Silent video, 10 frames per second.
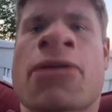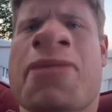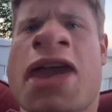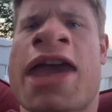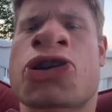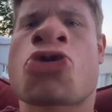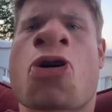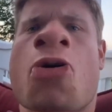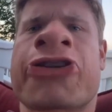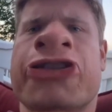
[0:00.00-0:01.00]
Let me ask you
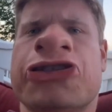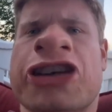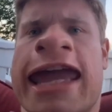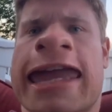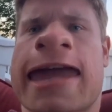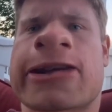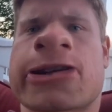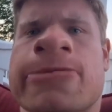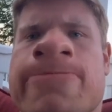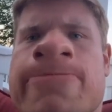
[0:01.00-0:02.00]
a question, jackass.